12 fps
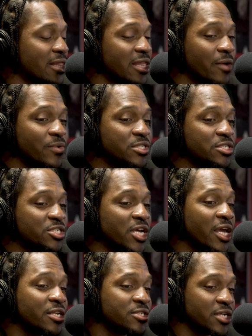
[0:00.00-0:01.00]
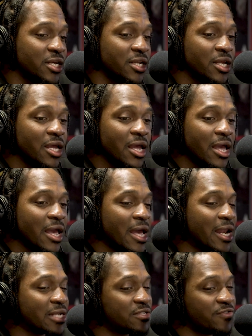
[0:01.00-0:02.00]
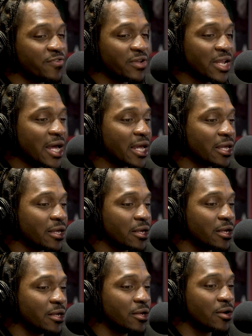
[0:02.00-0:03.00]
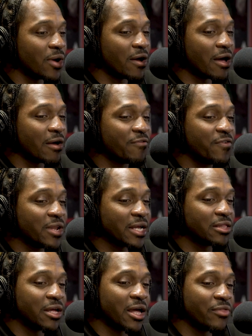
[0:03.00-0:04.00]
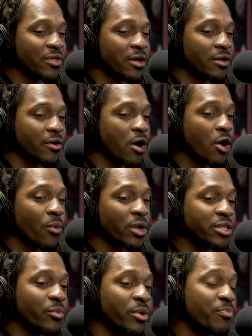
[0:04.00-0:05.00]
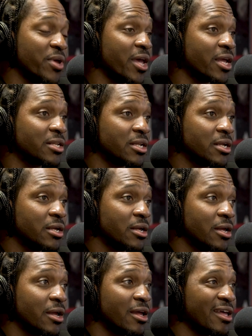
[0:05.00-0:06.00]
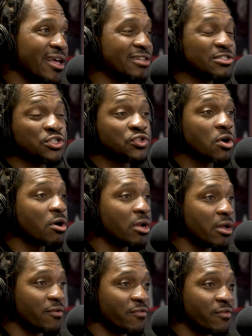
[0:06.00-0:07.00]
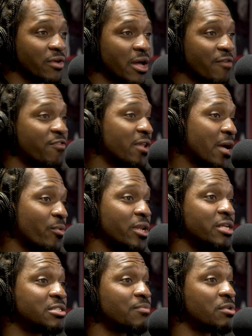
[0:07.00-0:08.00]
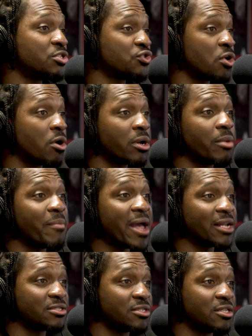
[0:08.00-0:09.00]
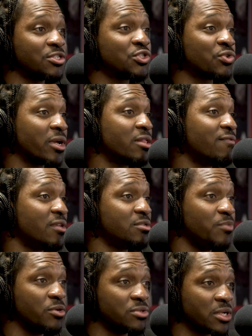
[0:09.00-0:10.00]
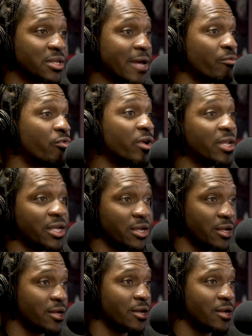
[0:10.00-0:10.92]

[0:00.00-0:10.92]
I think we should change it. And I just feel like, you know, I feel like the artwork that we picked isn't strong enough. I feel like we need something stronger to match the strength of this music, like really.